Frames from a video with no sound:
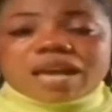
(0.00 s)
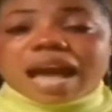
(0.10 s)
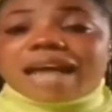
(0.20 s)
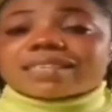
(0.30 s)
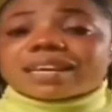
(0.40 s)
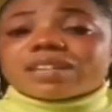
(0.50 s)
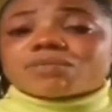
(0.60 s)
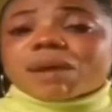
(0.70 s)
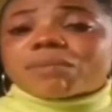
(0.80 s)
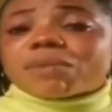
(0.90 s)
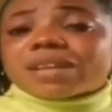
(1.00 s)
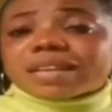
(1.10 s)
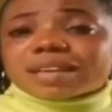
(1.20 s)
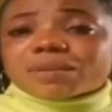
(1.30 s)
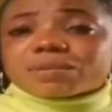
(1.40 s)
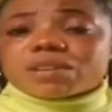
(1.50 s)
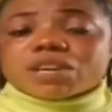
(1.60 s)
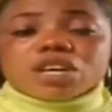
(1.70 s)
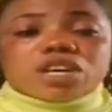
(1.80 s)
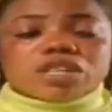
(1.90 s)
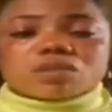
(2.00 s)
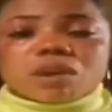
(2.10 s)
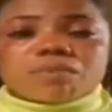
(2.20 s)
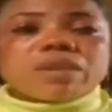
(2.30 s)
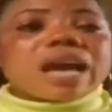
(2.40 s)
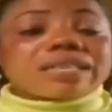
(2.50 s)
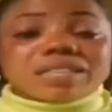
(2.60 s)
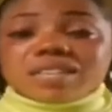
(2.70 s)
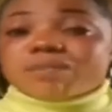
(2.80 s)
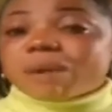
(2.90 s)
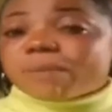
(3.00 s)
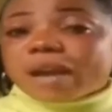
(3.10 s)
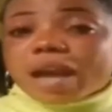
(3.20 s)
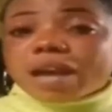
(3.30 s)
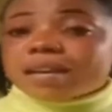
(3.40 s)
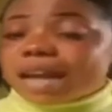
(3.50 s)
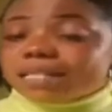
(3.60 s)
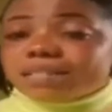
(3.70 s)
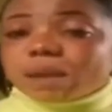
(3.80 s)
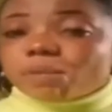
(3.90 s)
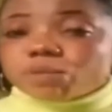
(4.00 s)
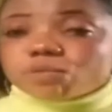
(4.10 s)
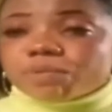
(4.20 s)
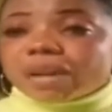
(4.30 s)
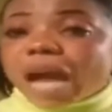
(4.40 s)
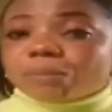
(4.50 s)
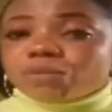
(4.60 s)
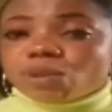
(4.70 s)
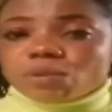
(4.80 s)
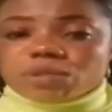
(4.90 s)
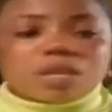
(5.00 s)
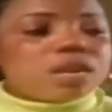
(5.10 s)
As he came to my mother's house, he saw me. I said, this is where we are. And this I want to be. I'm done.